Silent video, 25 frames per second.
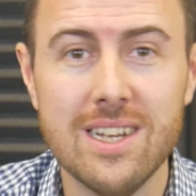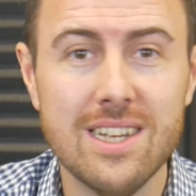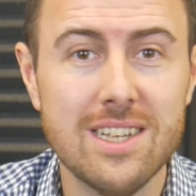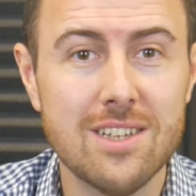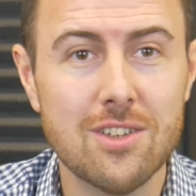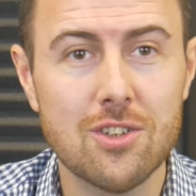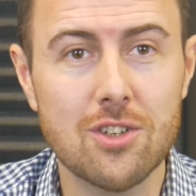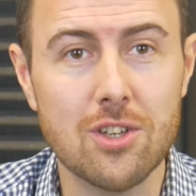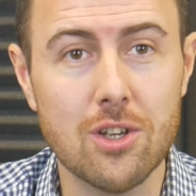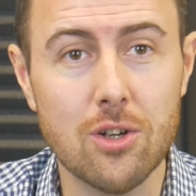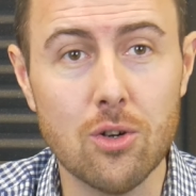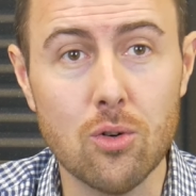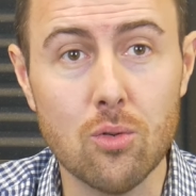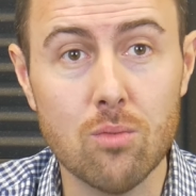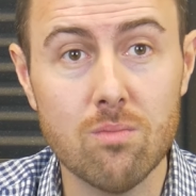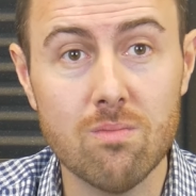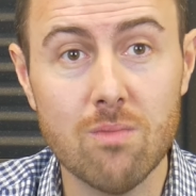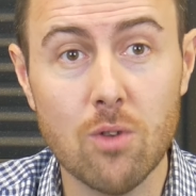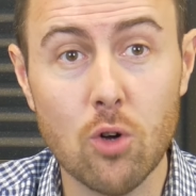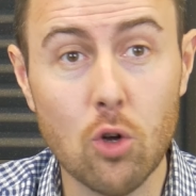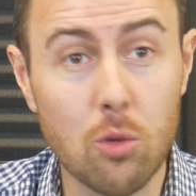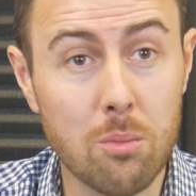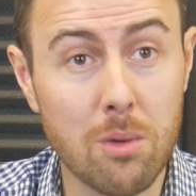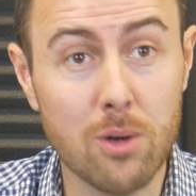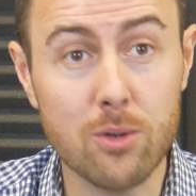So
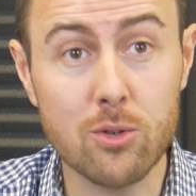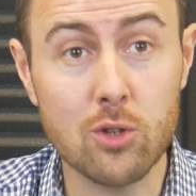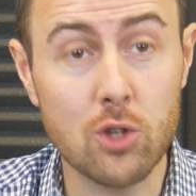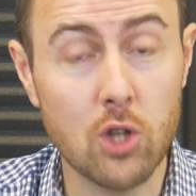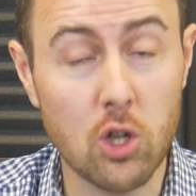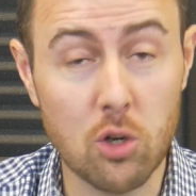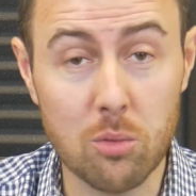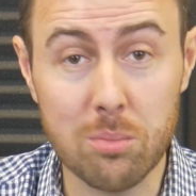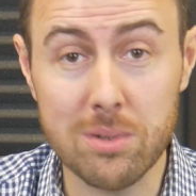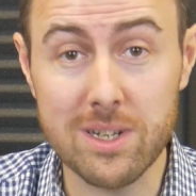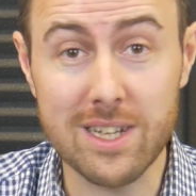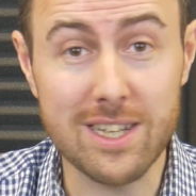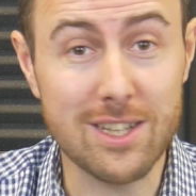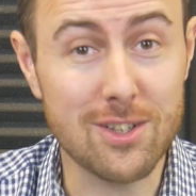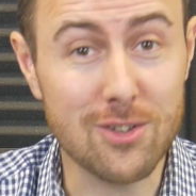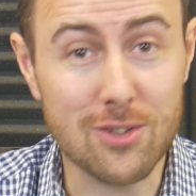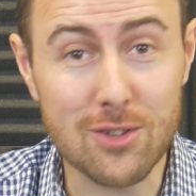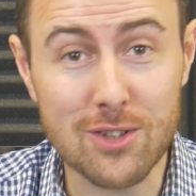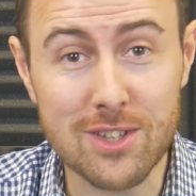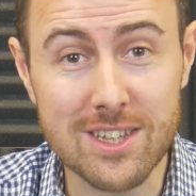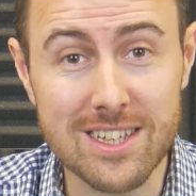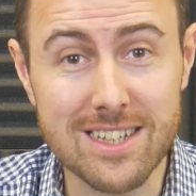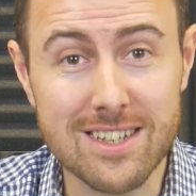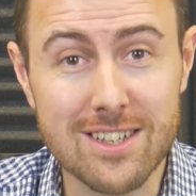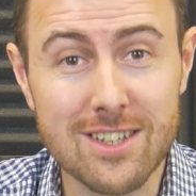almost nobody does
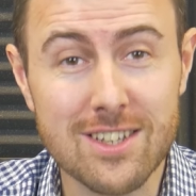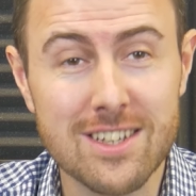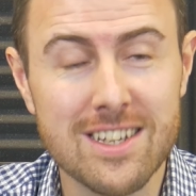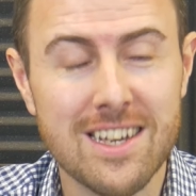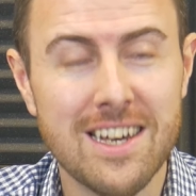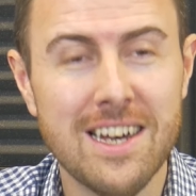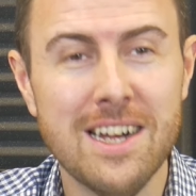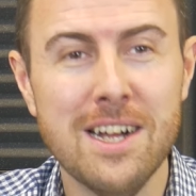this,